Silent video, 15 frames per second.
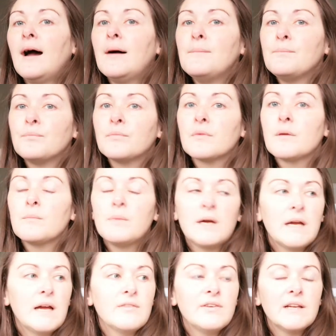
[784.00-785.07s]

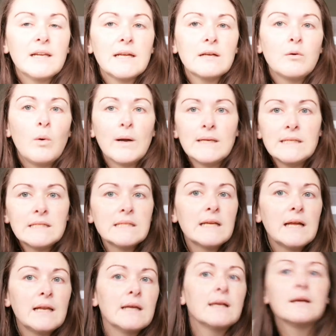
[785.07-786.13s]
But I felt like, oh, I need to
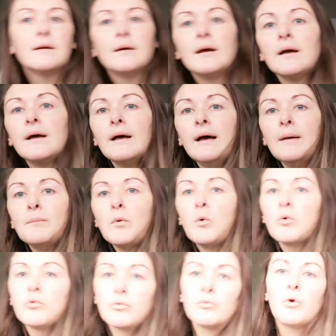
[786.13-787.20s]
get like a
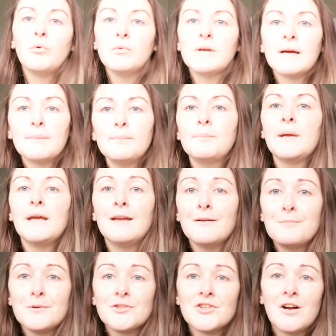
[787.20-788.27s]
more grown up
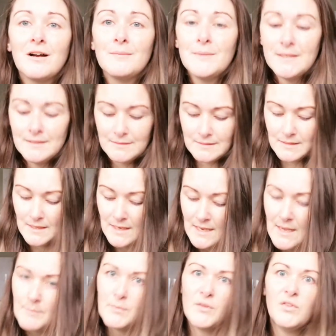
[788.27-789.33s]
pyjamas,
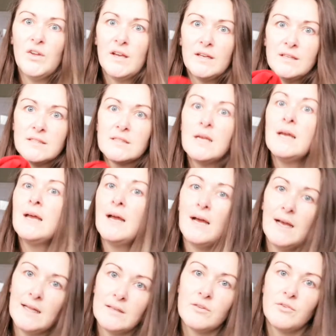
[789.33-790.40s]
but this,
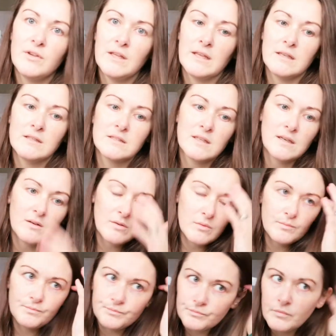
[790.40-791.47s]
and the thing is,
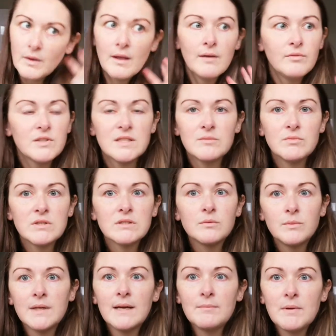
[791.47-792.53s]
for some
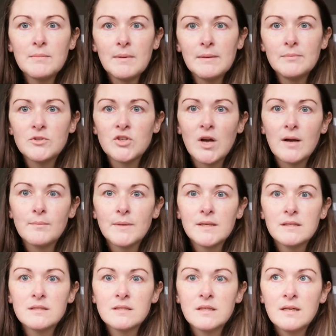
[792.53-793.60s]
reason when I'm in my
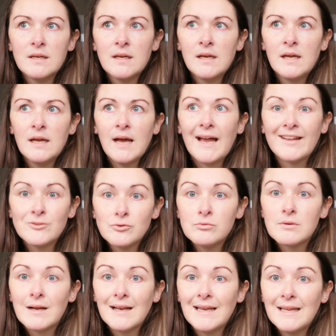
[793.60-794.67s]
pyjamas I
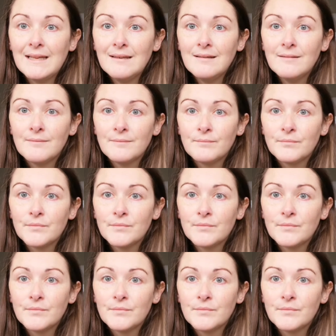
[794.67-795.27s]
do clean,